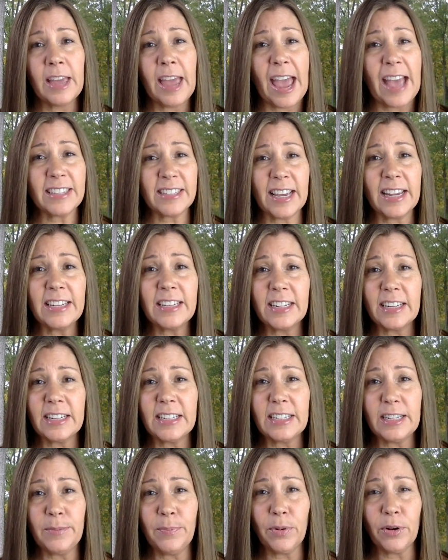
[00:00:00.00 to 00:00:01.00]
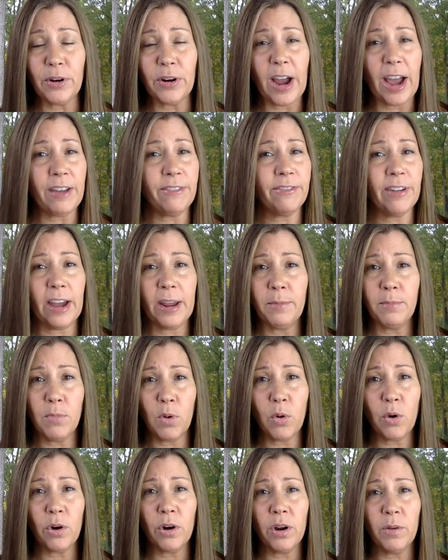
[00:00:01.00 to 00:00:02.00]
As I dig deeper, I find
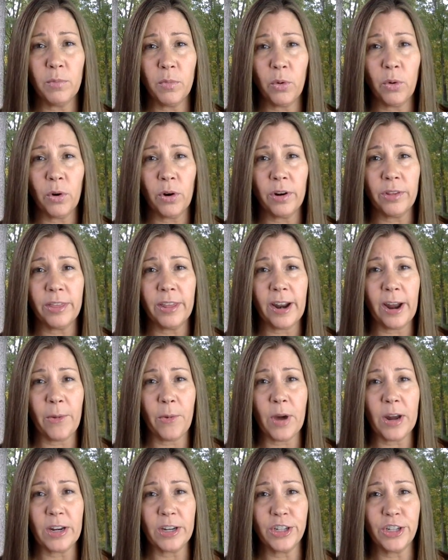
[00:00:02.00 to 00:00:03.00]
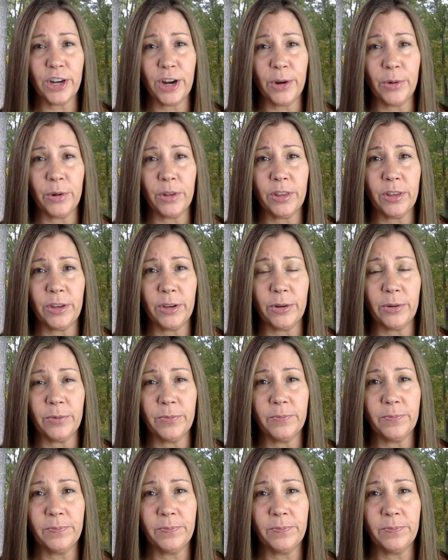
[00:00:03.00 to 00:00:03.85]
more and more that I want to share with you.